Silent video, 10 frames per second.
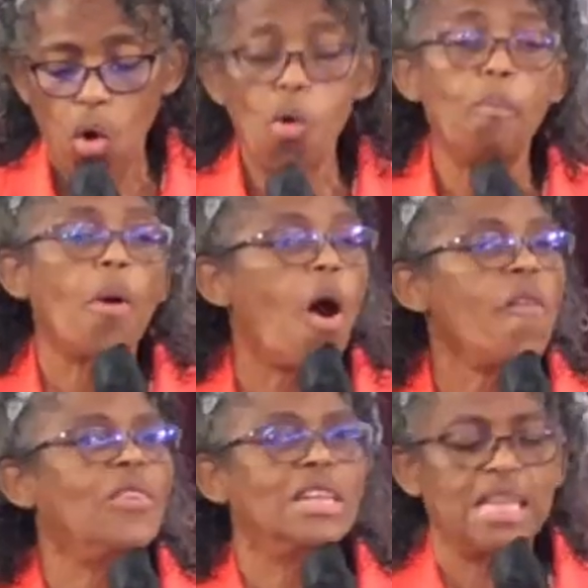who
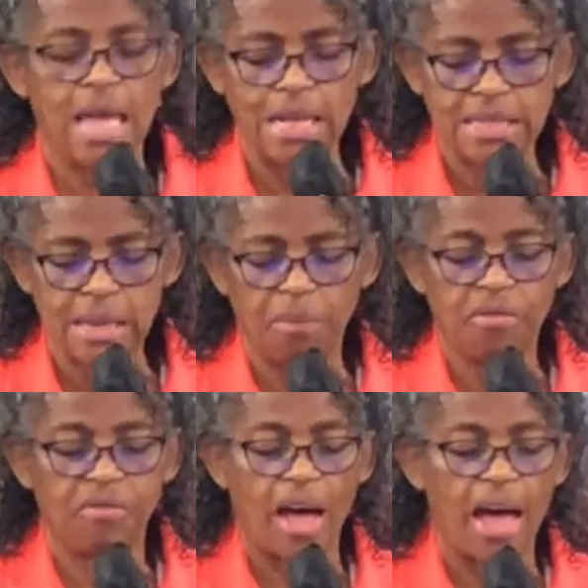perfectly
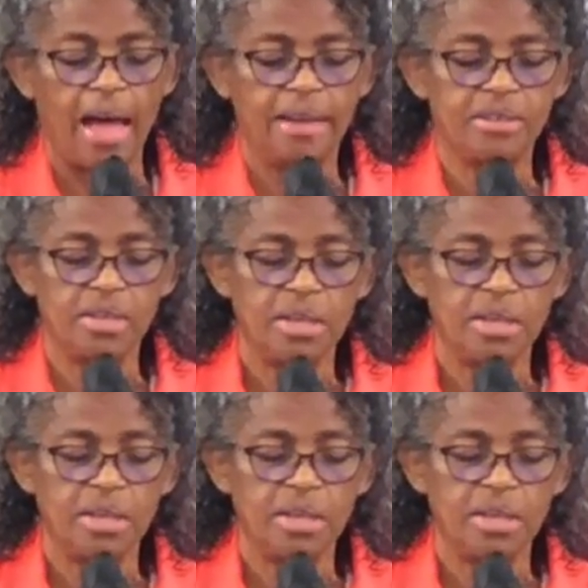exemplified